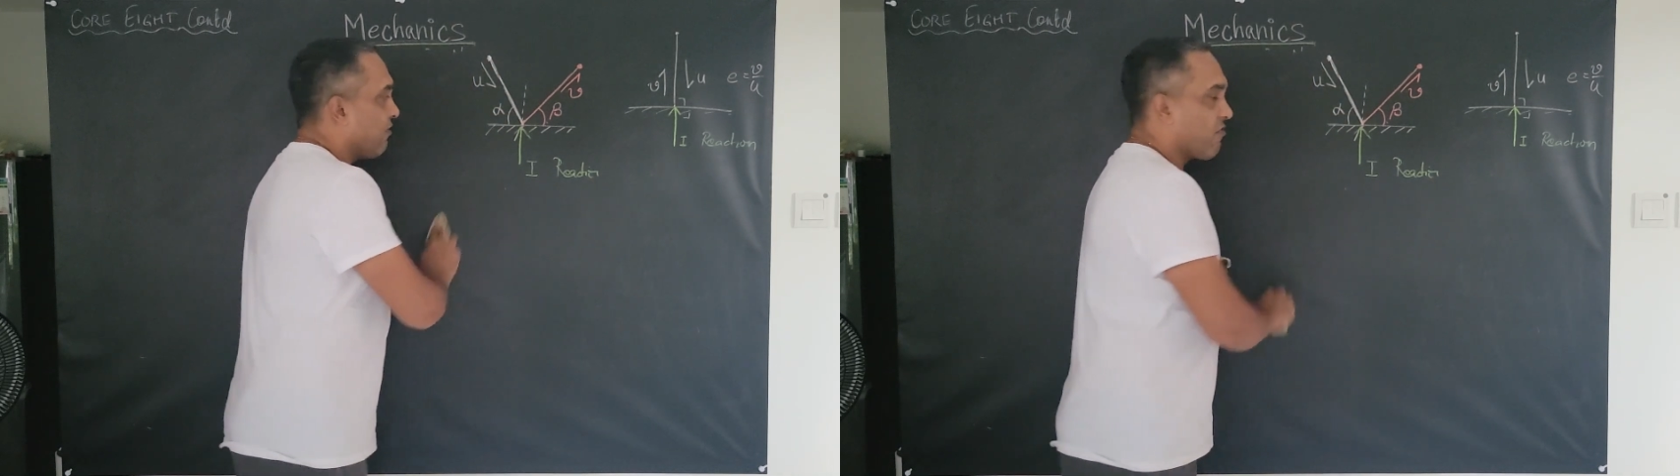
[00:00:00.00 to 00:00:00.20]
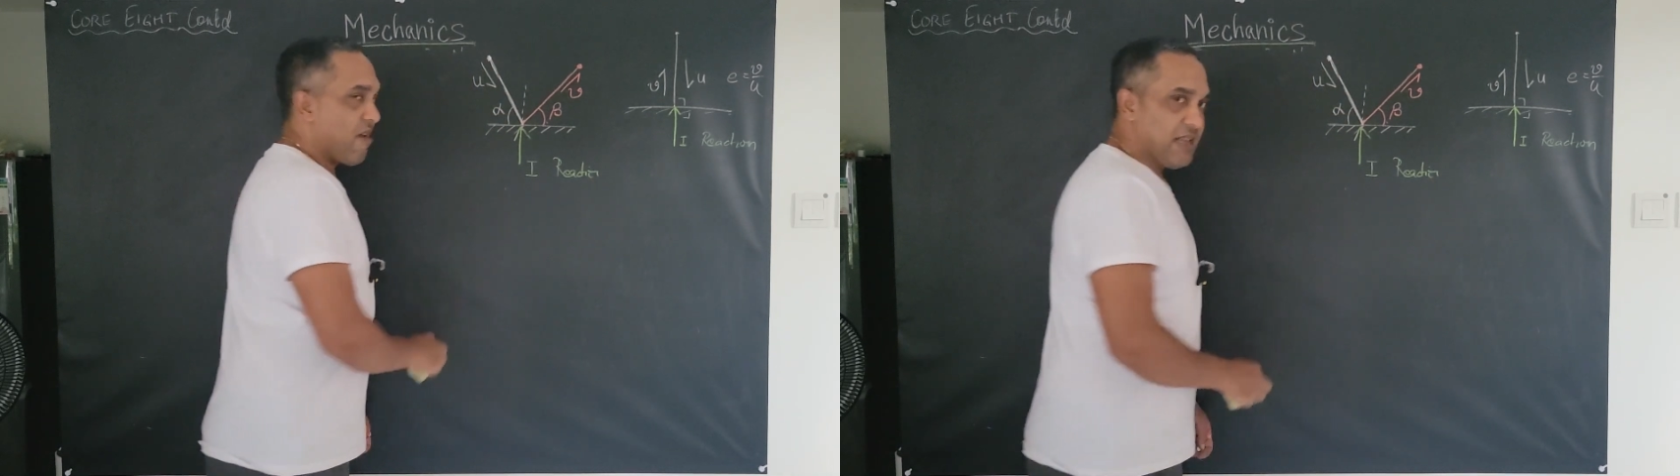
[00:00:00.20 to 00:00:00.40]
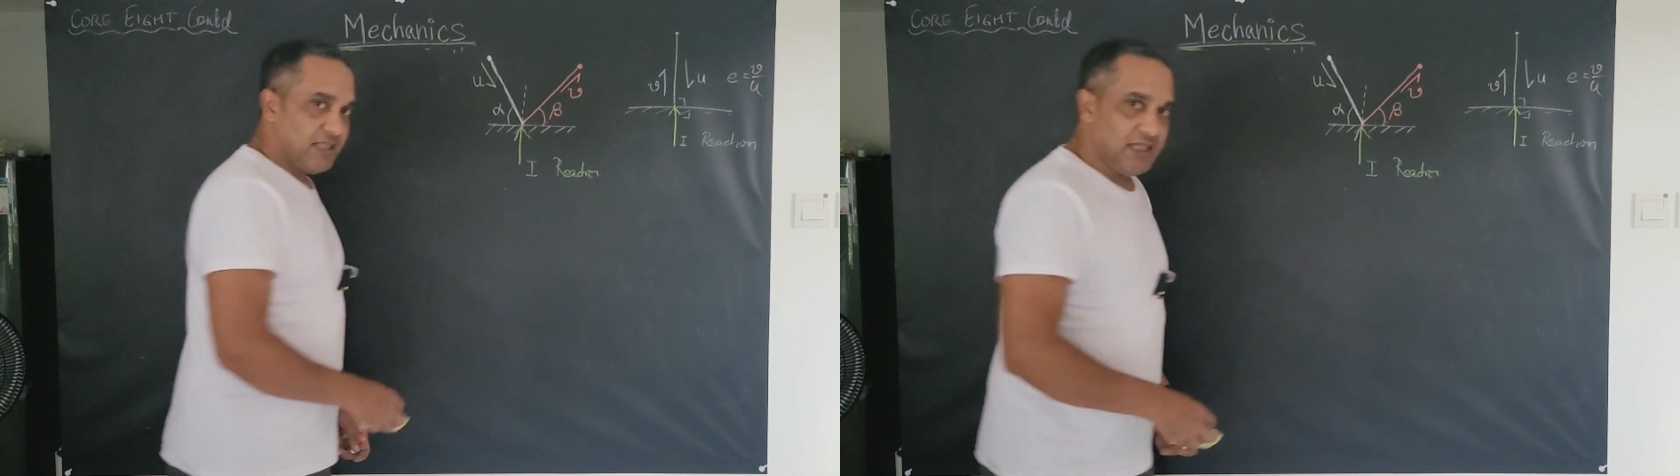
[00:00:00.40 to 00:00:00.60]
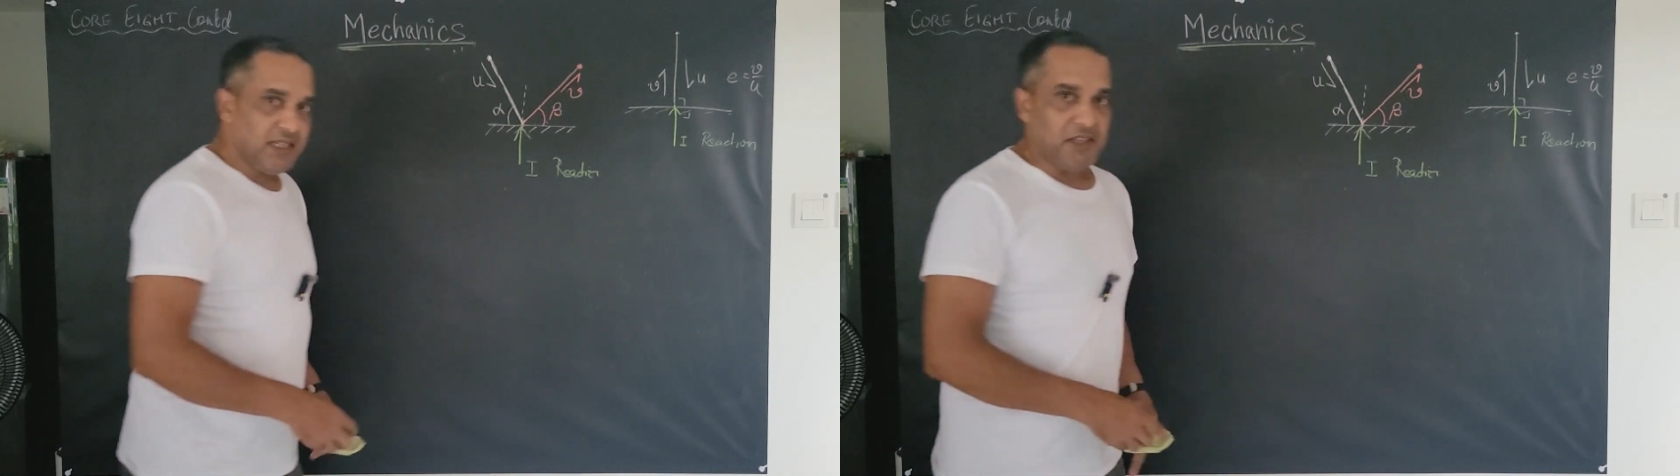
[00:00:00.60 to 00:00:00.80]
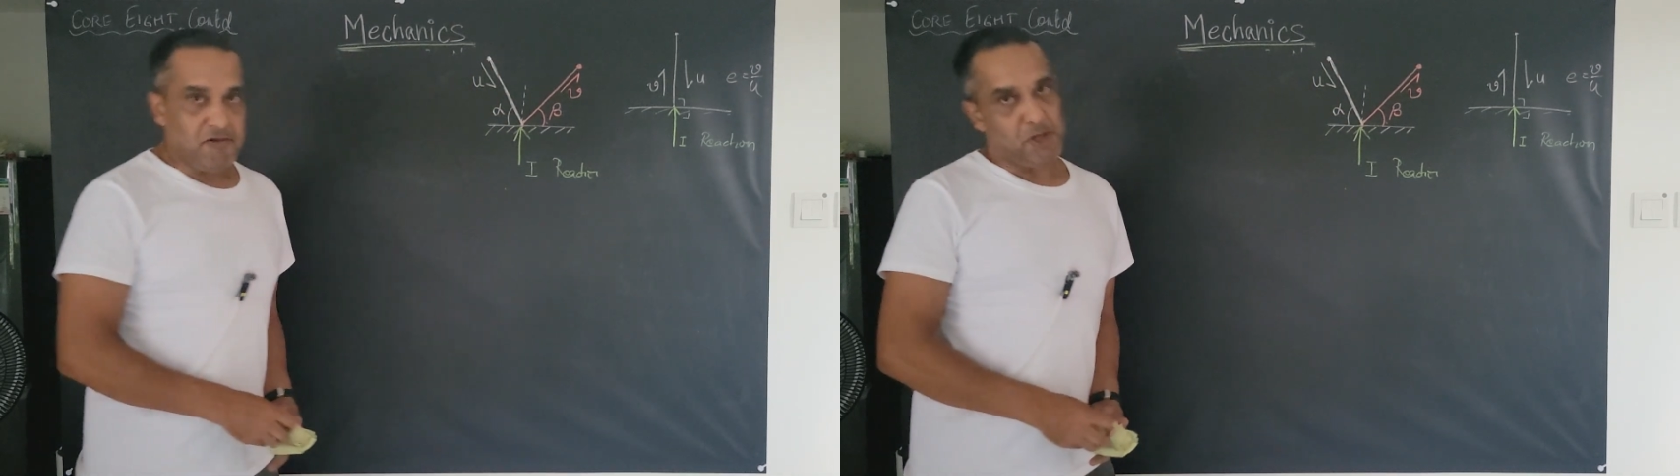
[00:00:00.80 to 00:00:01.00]

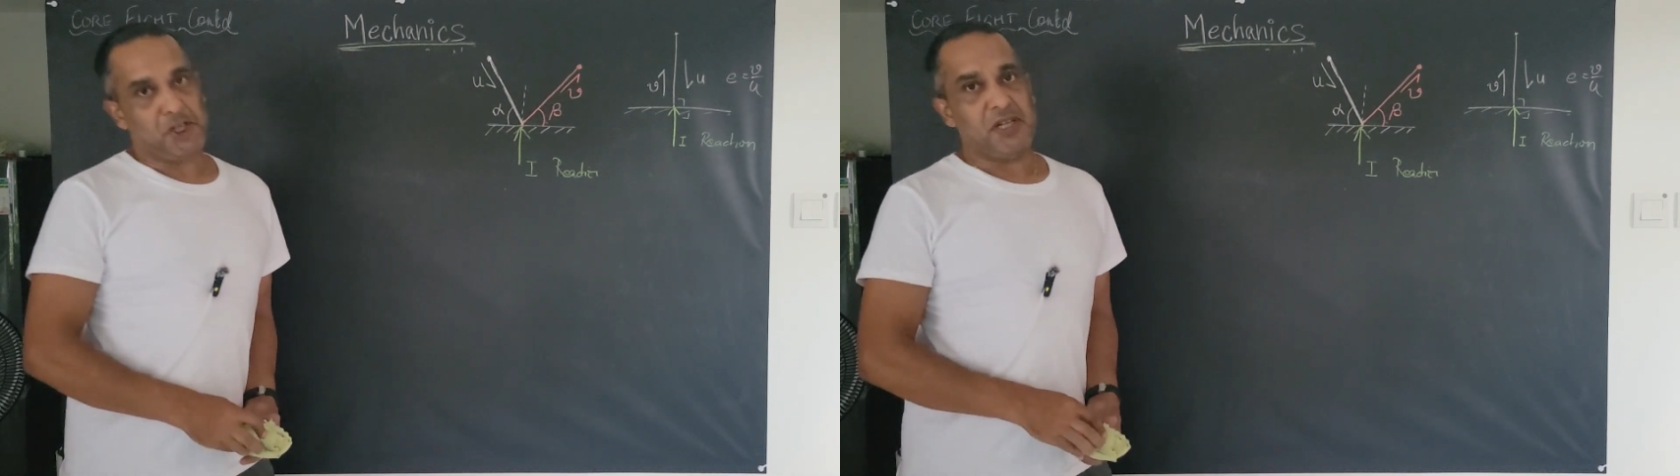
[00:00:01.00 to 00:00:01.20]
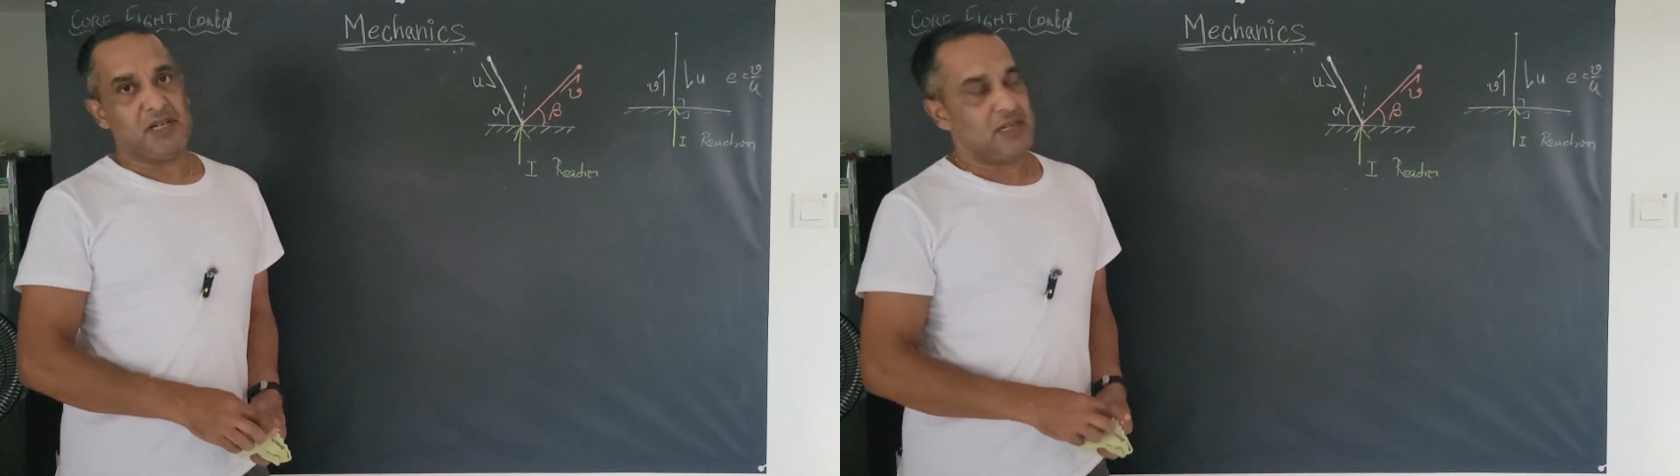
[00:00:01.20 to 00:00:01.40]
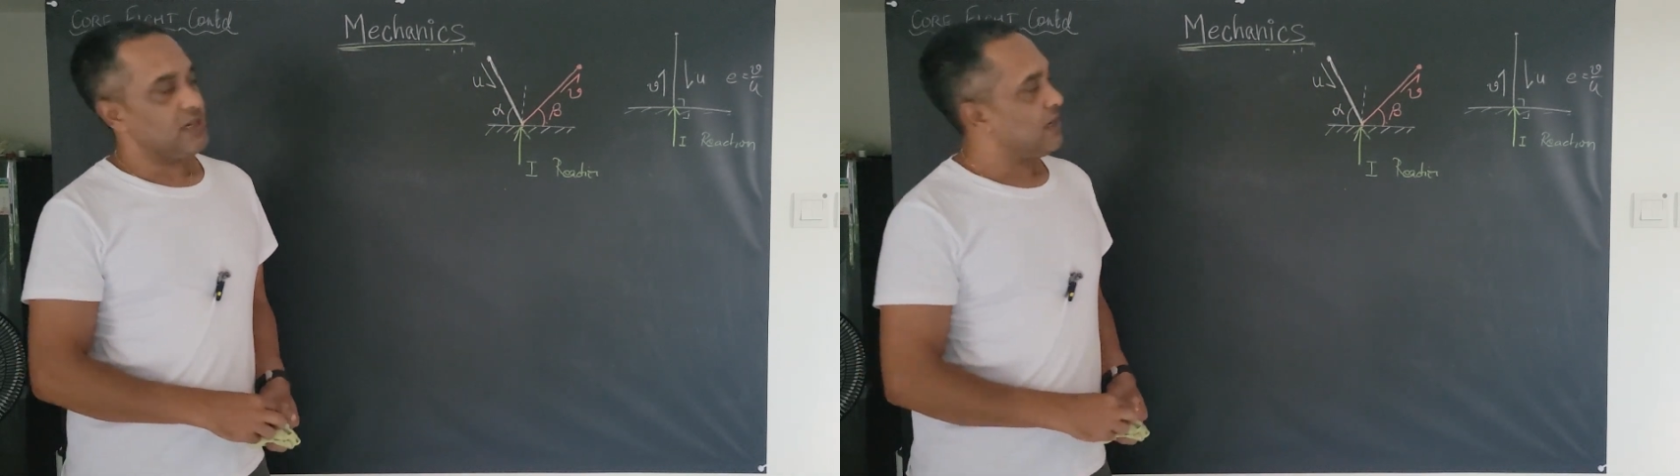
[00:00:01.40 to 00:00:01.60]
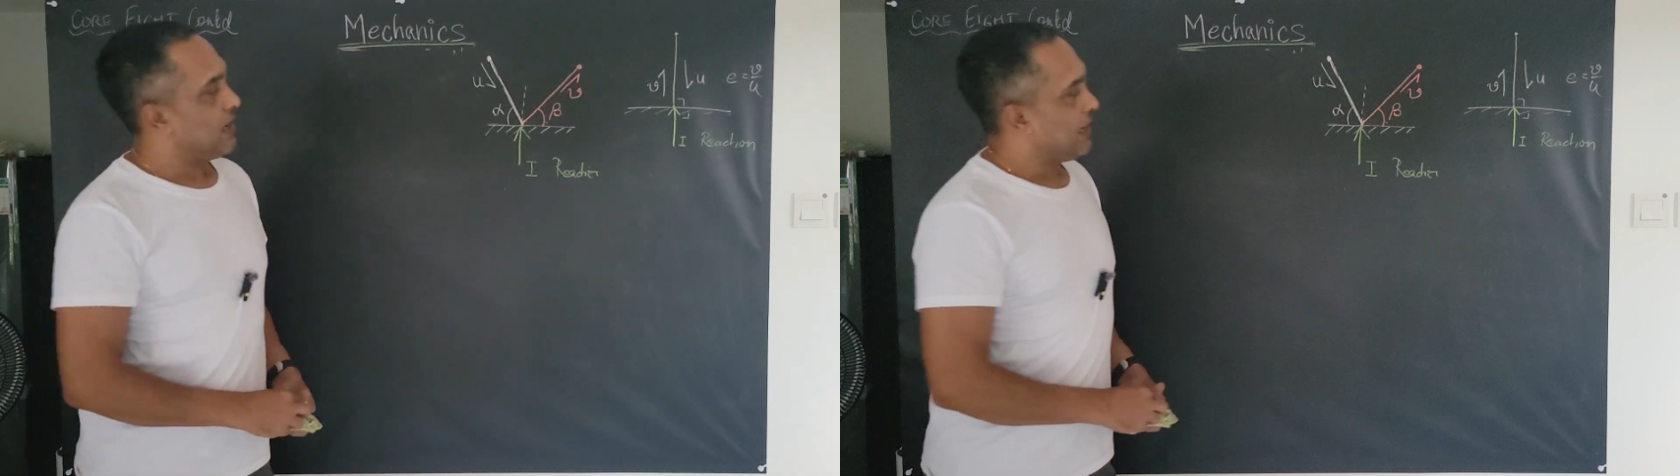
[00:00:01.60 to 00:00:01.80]
Restitution